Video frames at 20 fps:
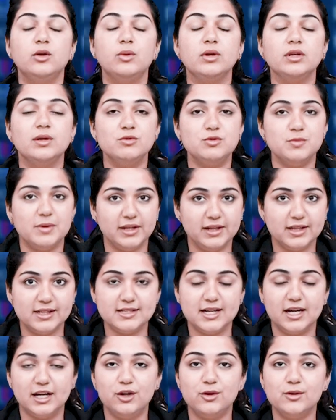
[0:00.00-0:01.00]
Emmanuel, welcome to Medical
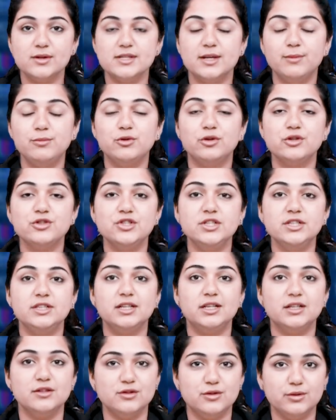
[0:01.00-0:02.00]
Dialogues. I'm Roshnitha.
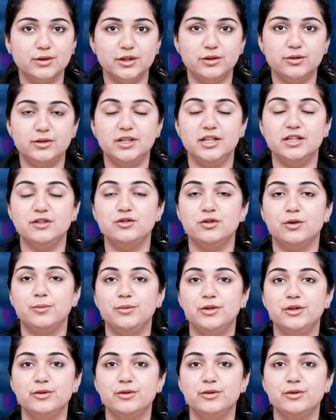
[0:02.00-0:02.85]
Let's look at today's top